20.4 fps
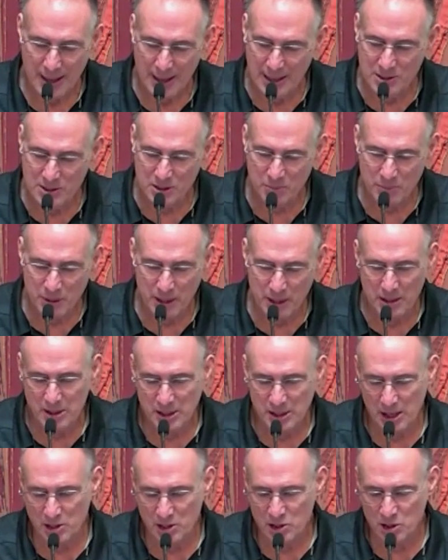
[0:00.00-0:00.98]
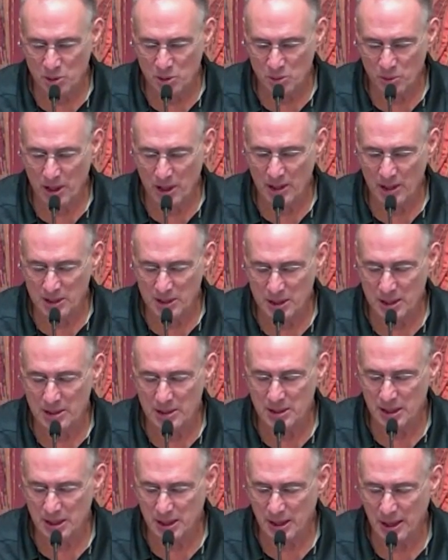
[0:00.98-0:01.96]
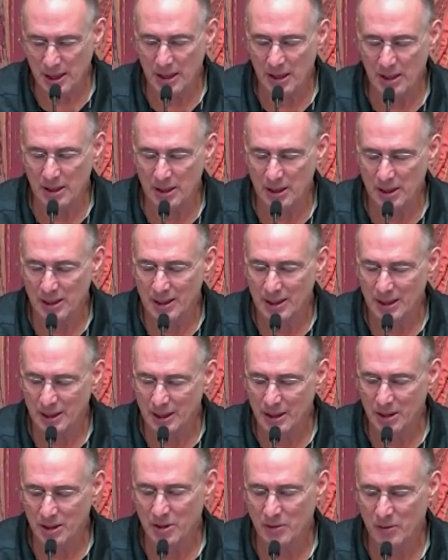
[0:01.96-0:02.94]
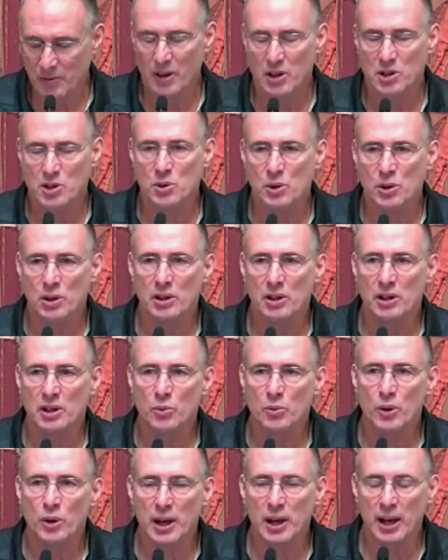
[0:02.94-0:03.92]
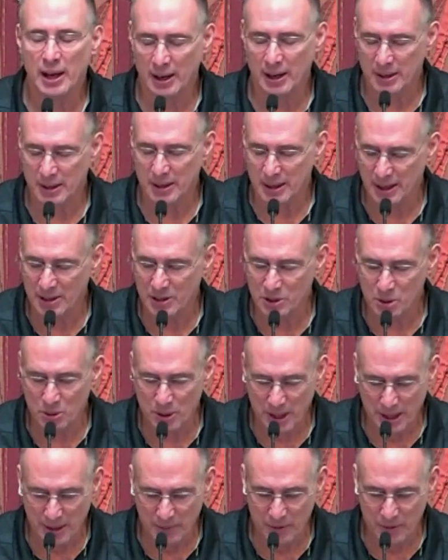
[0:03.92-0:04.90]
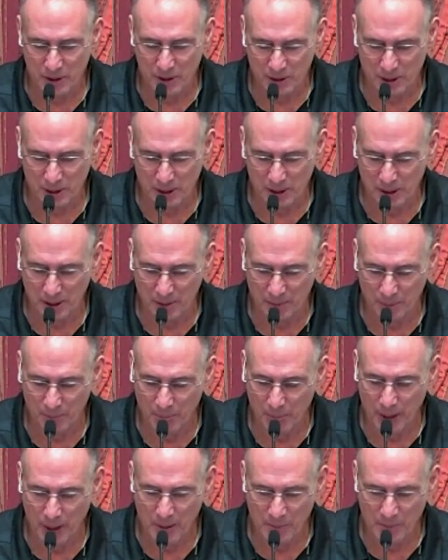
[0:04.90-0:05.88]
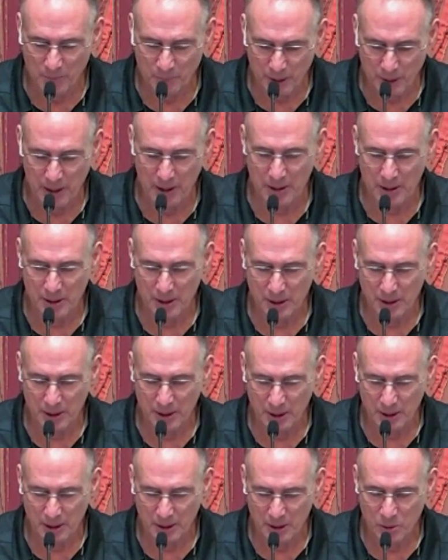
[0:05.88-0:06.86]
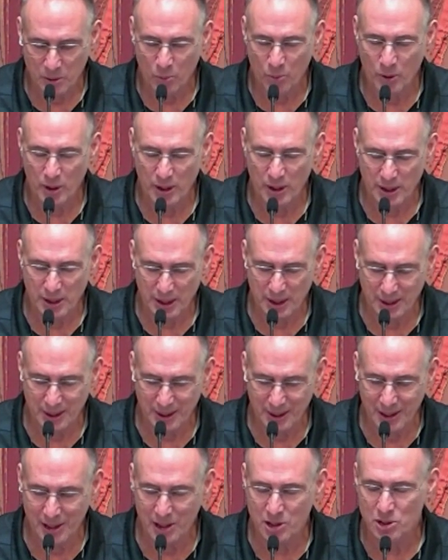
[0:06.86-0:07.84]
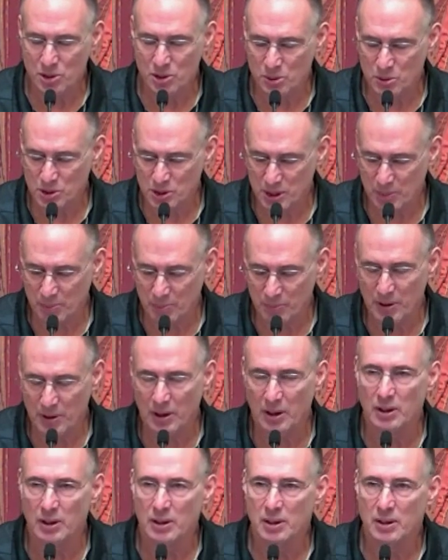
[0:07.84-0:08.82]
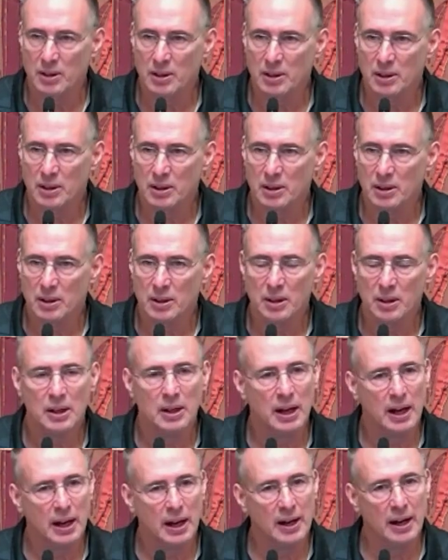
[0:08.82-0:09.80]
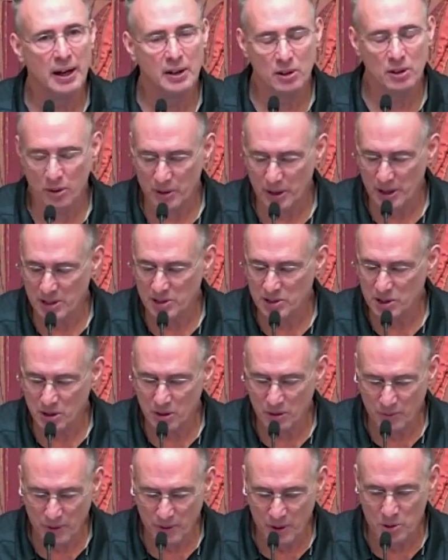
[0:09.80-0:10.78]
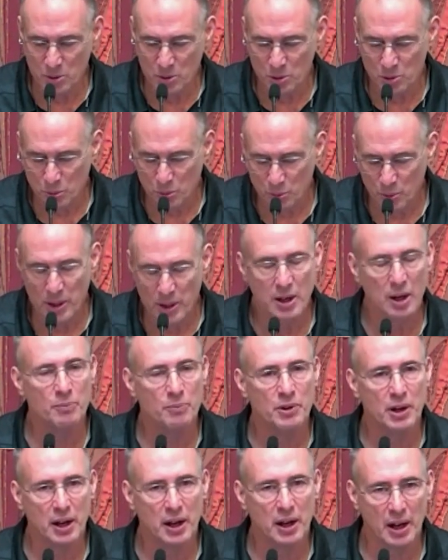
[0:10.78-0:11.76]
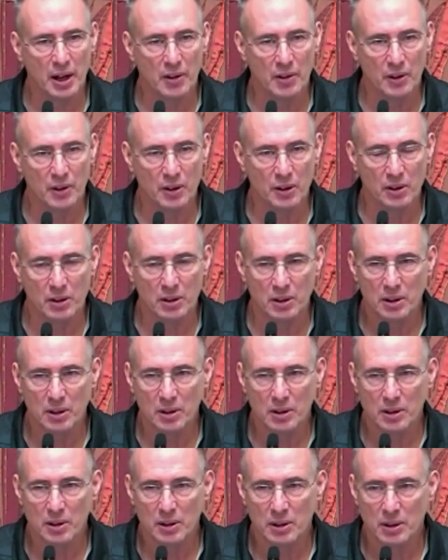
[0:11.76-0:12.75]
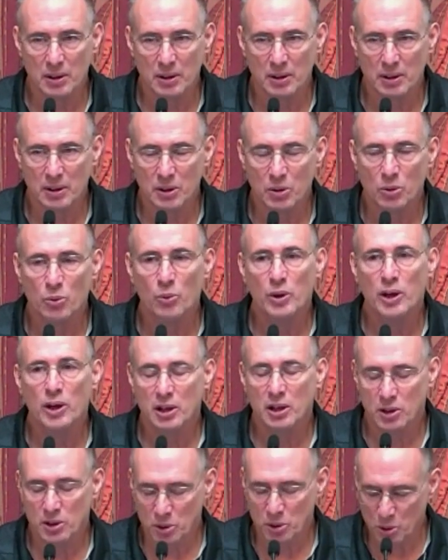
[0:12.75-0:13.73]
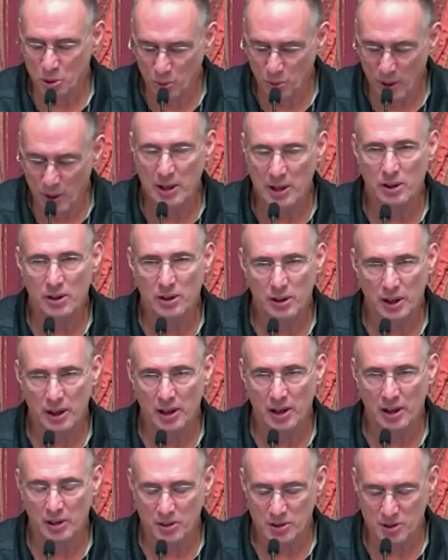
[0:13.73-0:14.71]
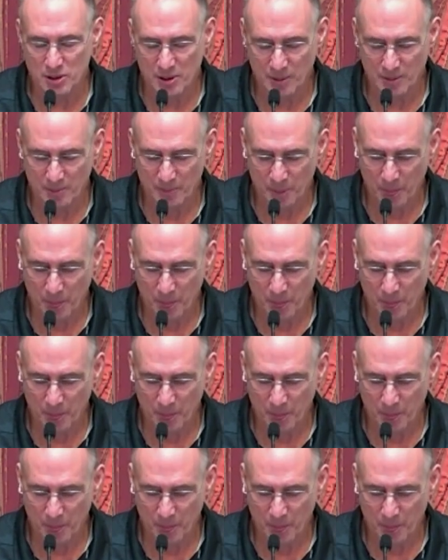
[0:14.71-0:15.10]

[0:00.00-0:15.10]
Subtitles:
As the meditation reading said today, individually we cannot do everything, but we can each do something. And I know that as individuals, when we come together, we can do great things.